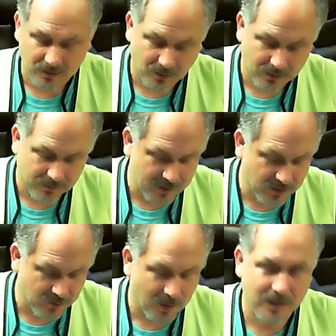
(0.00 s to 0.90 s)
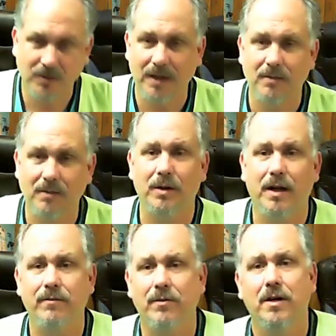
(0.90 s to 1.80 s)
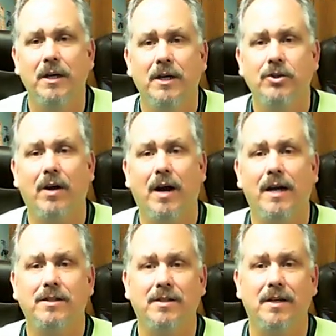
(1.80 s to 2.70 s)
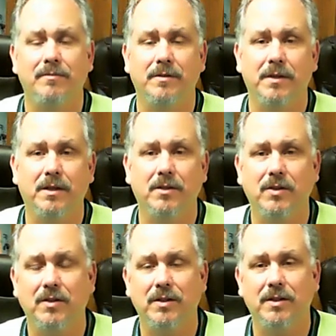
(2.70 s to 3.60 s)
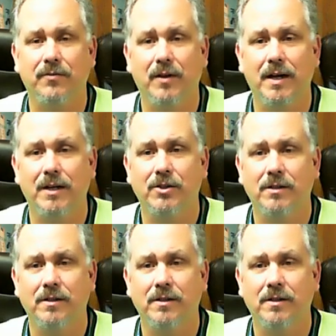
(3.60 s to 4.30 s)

The only reason why Satan would ever Tron's attempted because he's in the flesh.